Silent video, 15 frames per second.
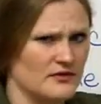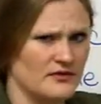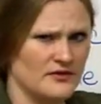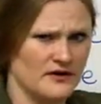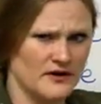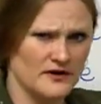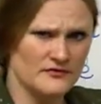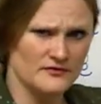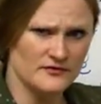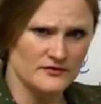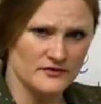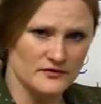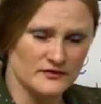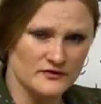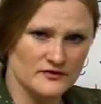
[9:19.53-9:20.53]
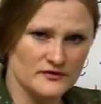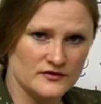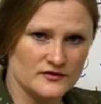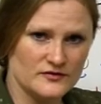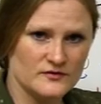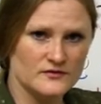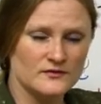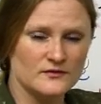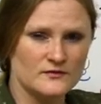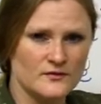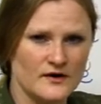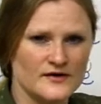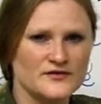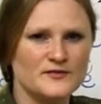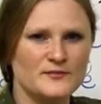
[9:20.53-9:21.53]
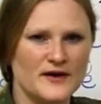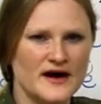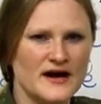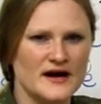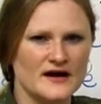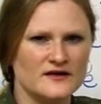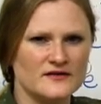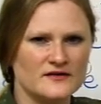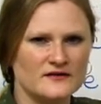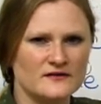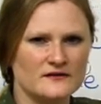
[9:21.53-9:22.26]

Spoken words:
The fruit was bad.